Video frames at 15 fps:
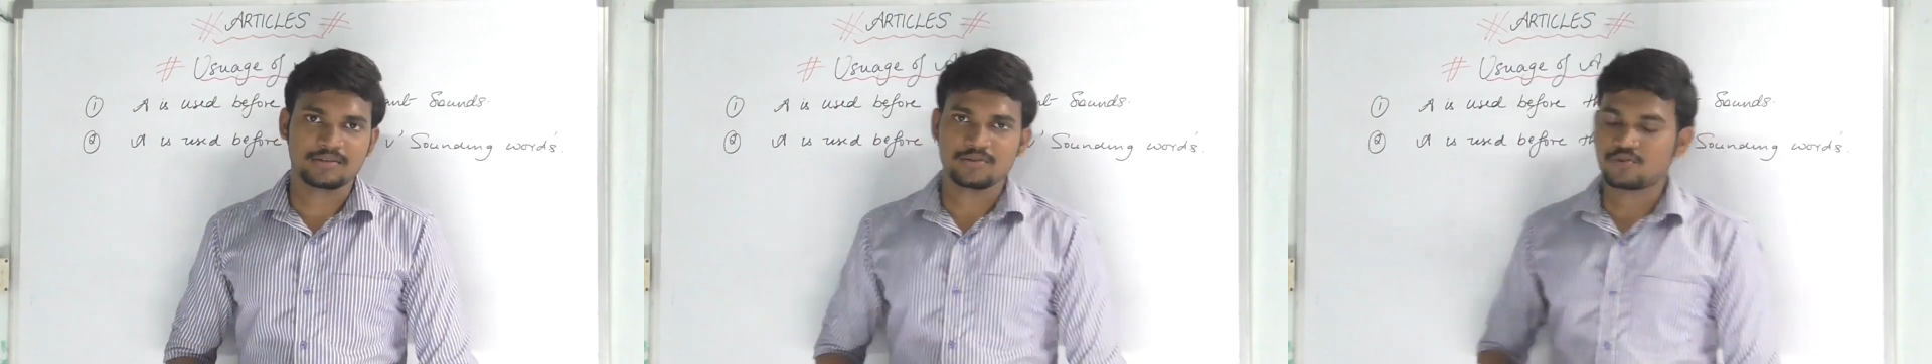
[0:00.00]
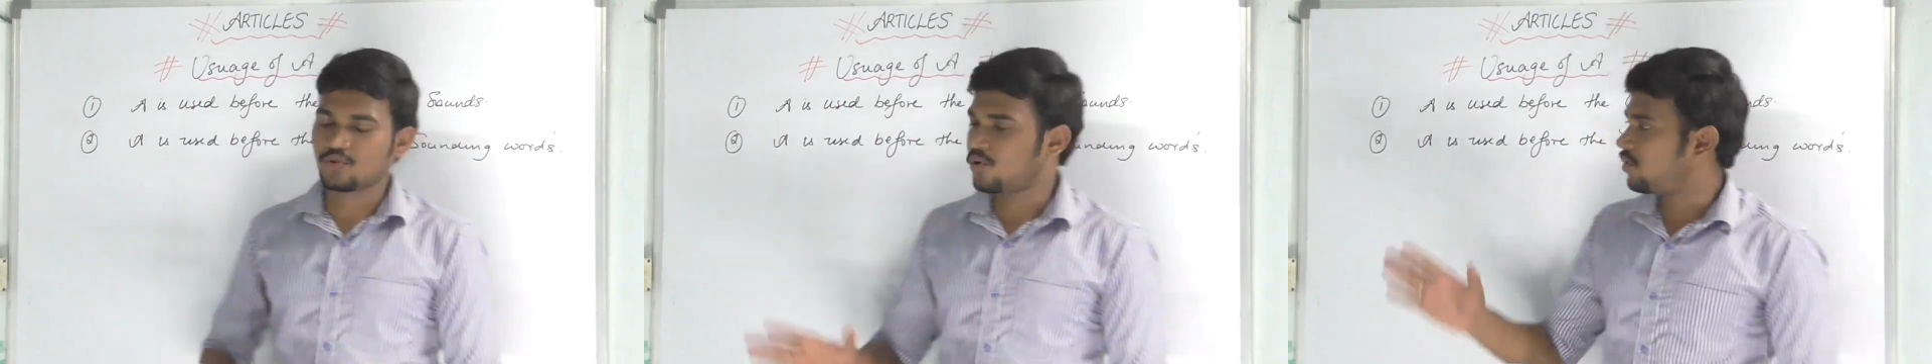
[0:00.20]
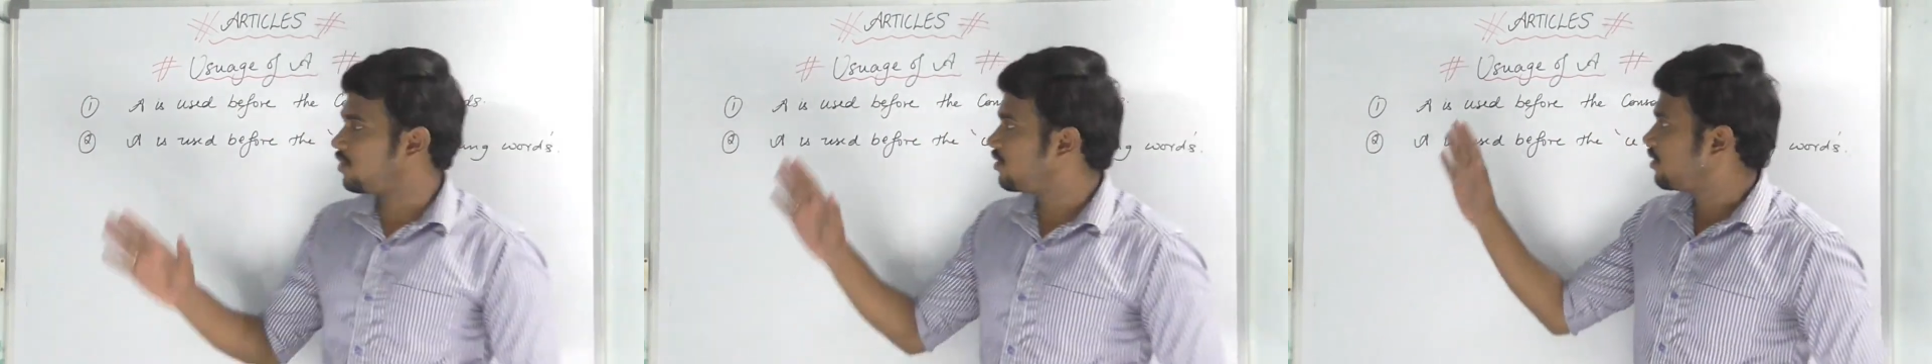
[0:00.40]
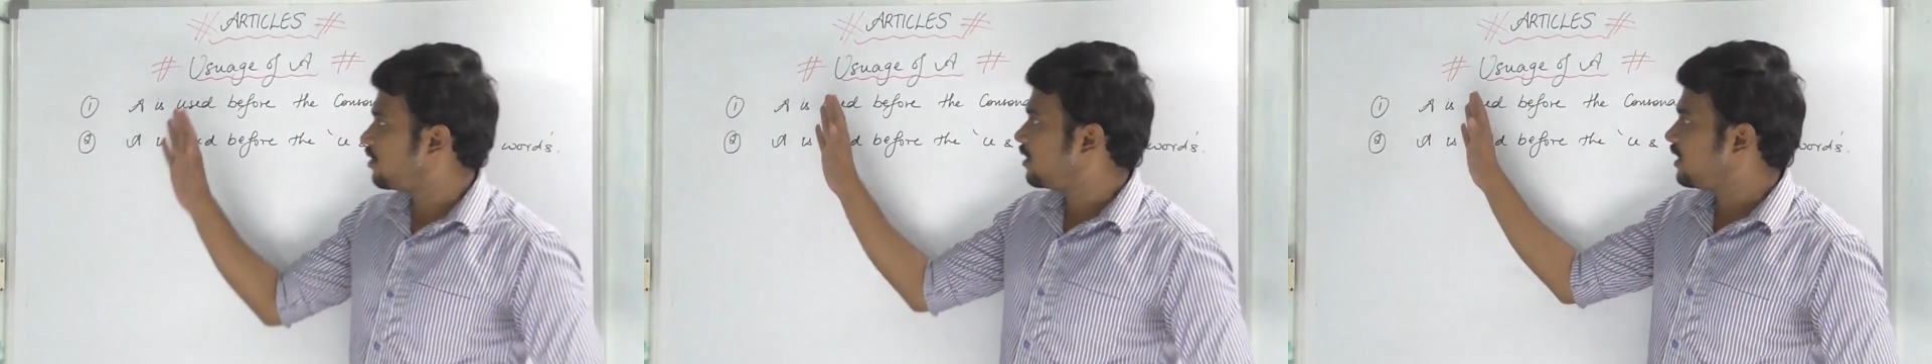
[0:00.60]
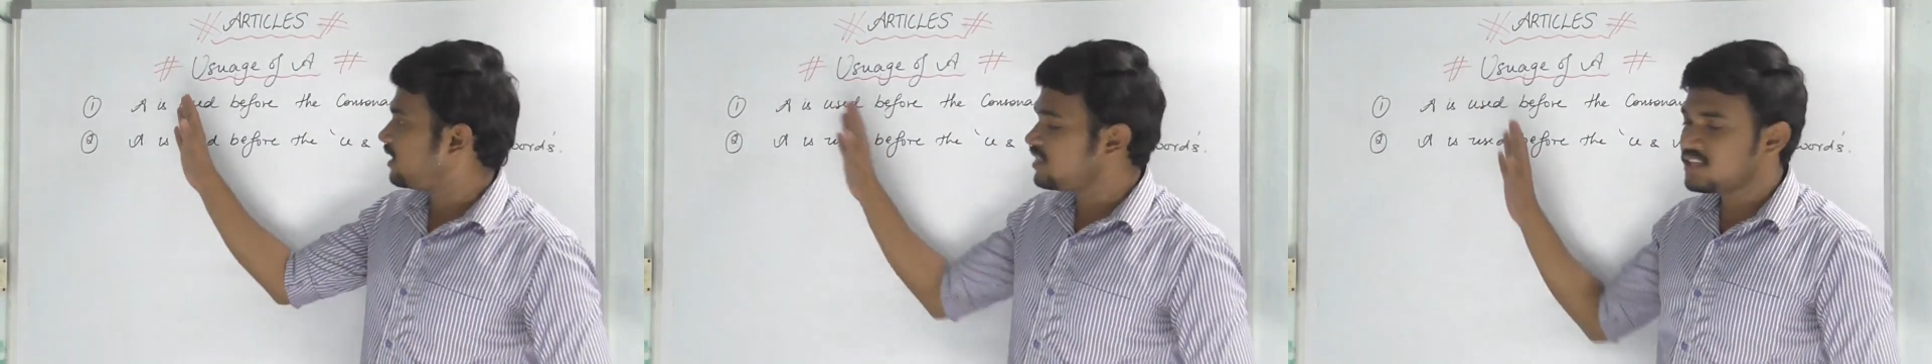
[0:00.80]
So
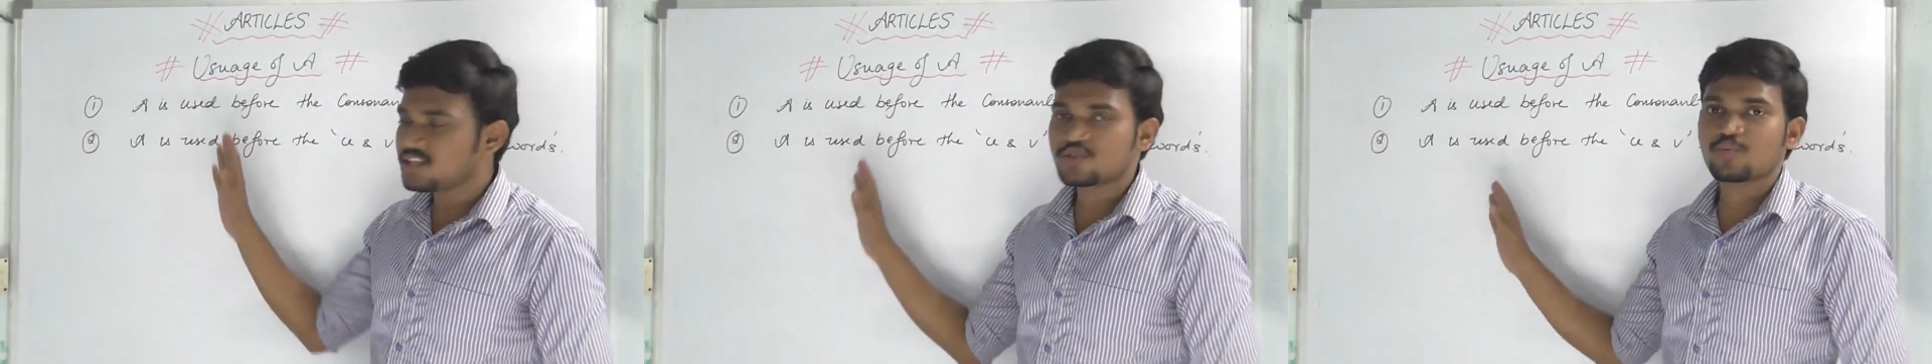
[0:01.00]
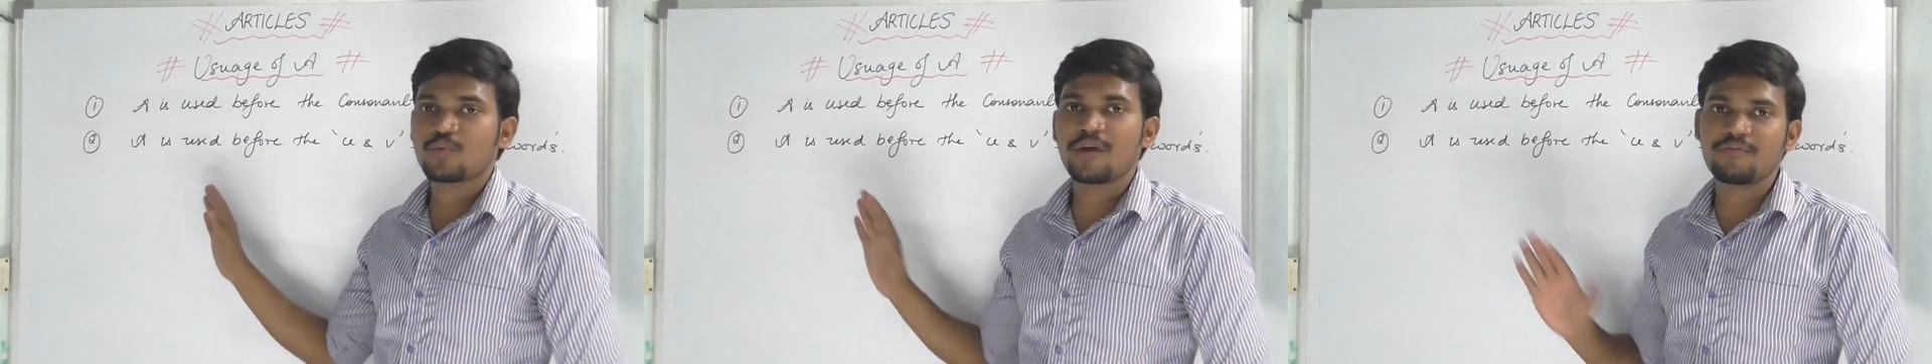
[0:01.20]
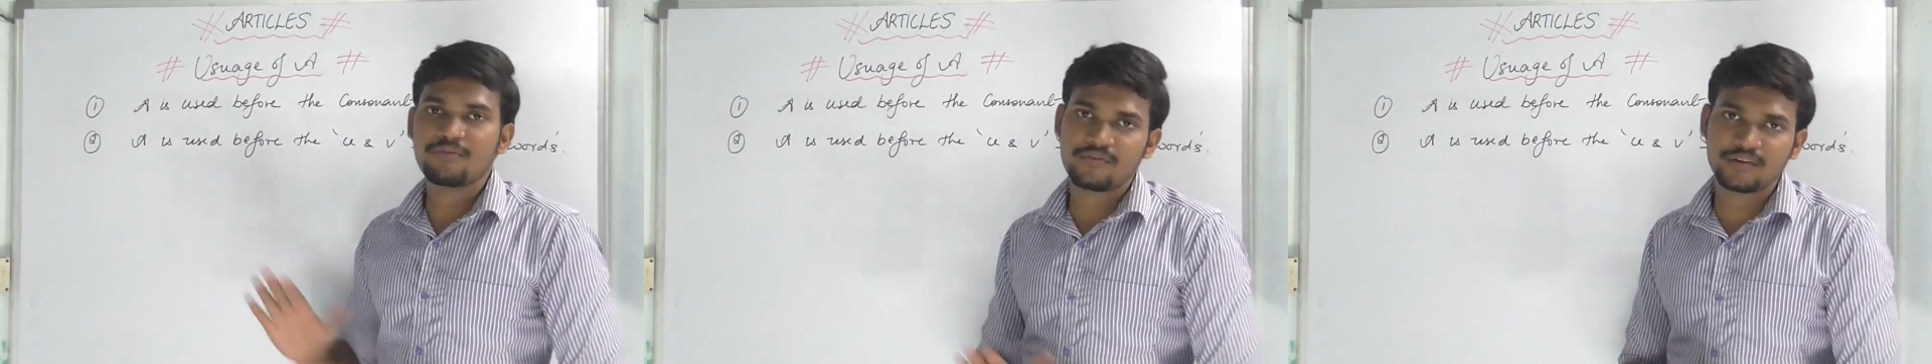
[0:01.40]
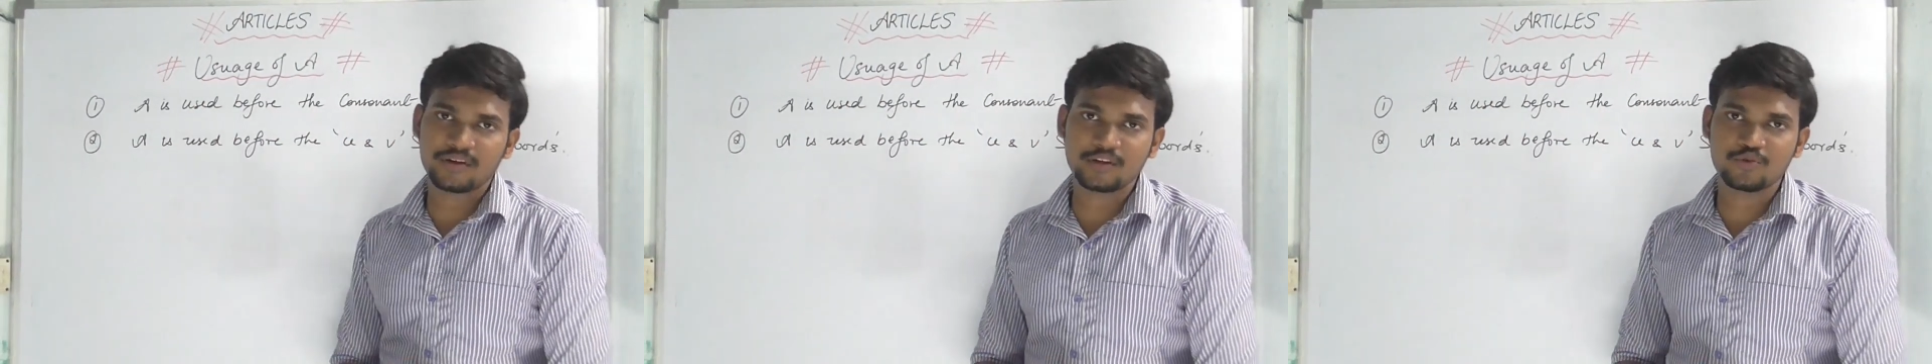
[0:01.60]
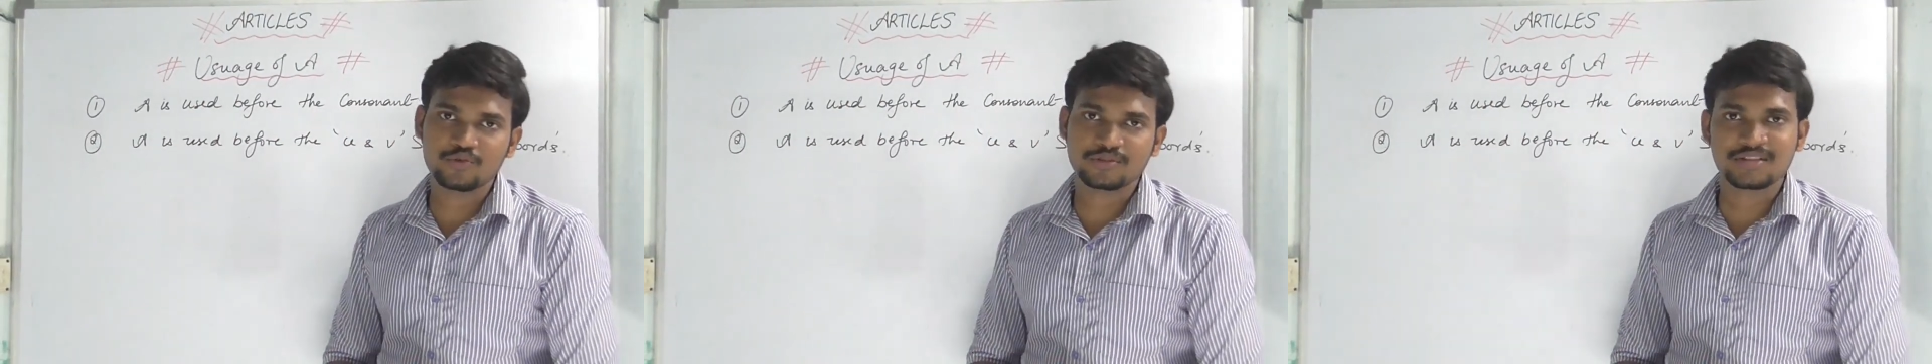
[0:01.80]
in this way we will
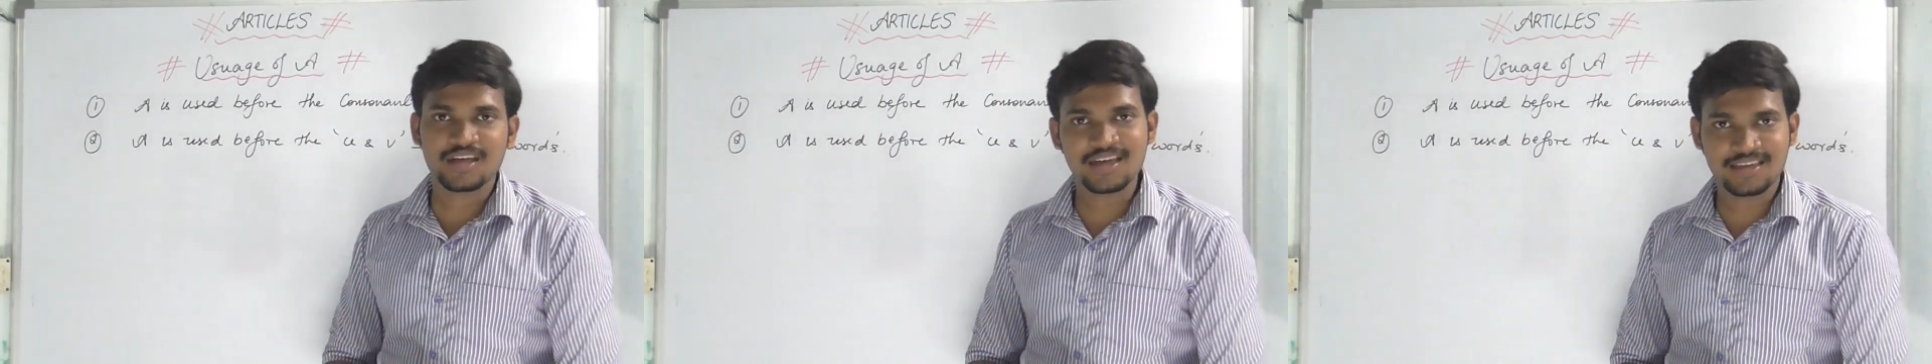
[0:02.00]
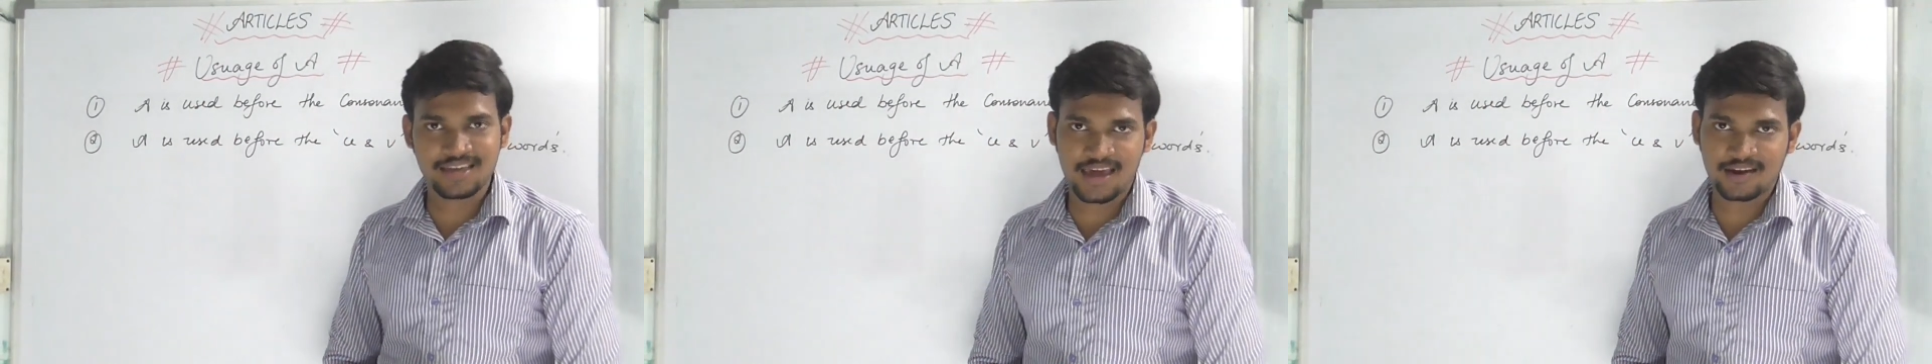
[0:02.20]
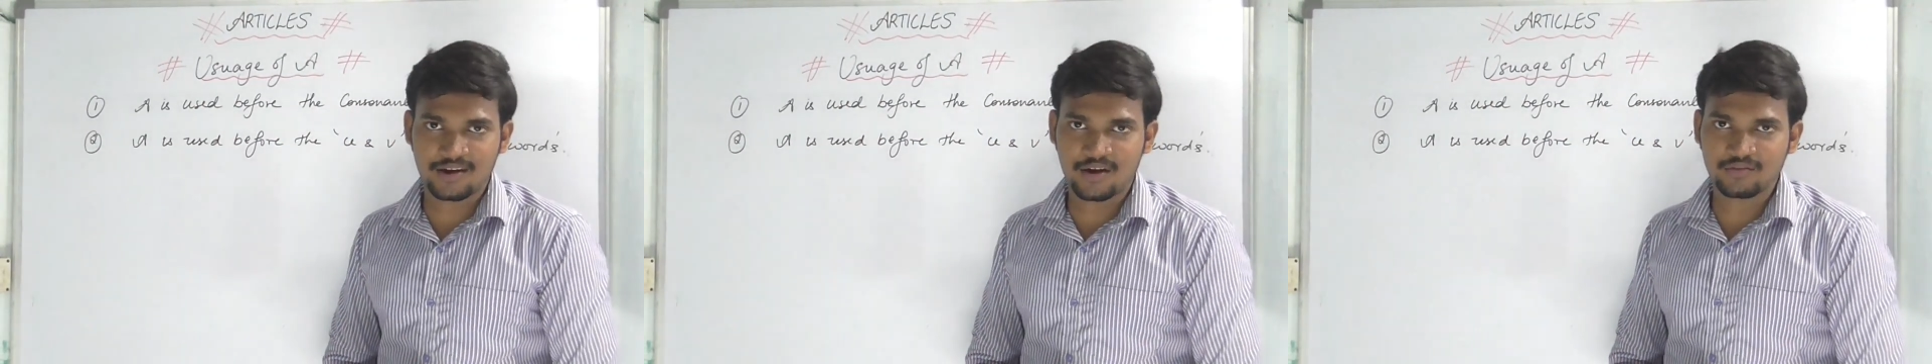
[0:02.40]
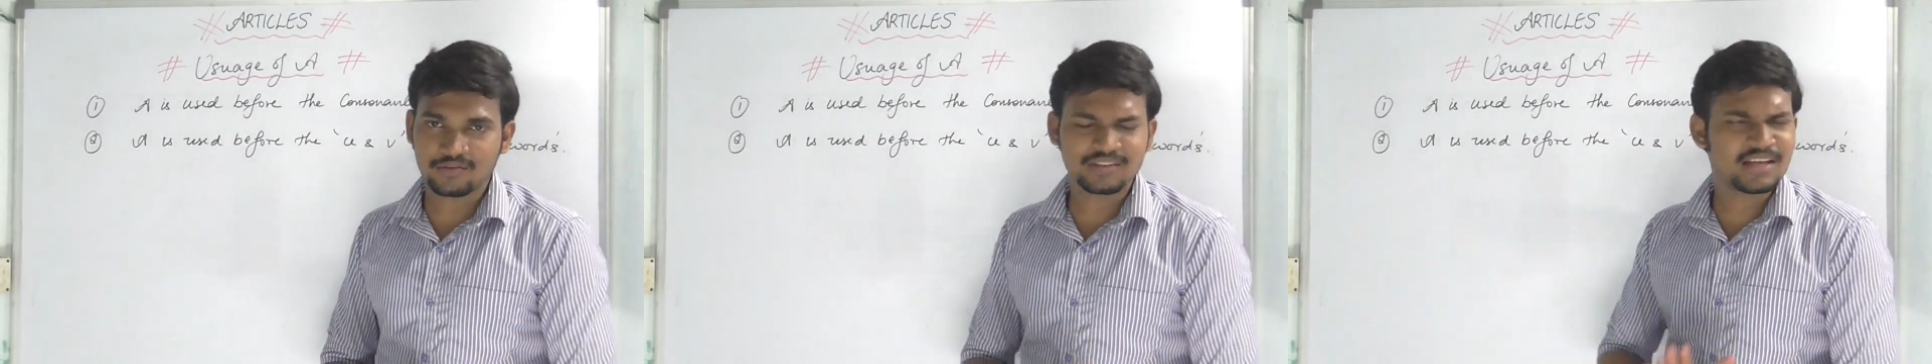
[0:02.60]
use the A now.